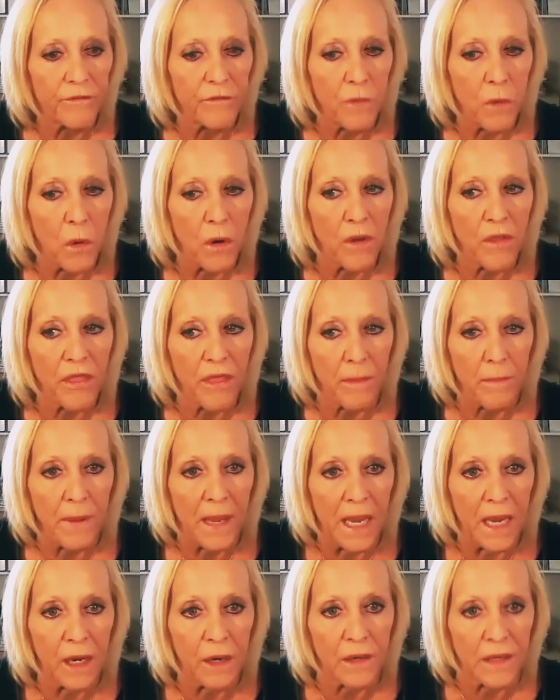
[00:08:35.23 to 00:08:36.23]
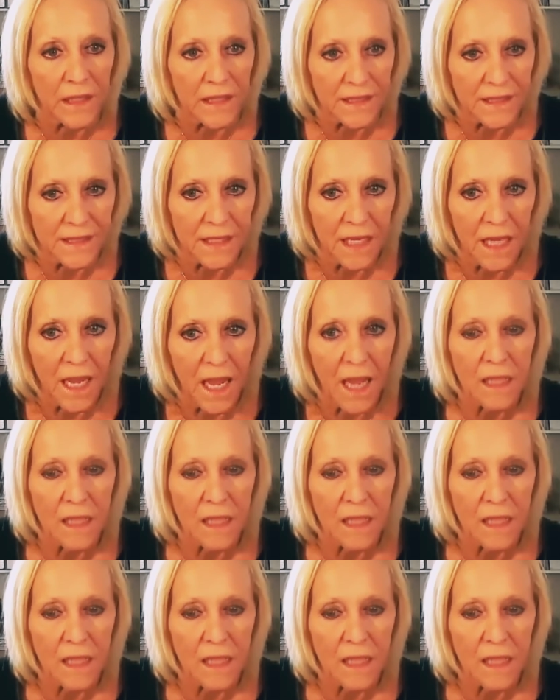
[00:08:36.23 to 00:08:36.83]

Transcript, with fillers: for the parent.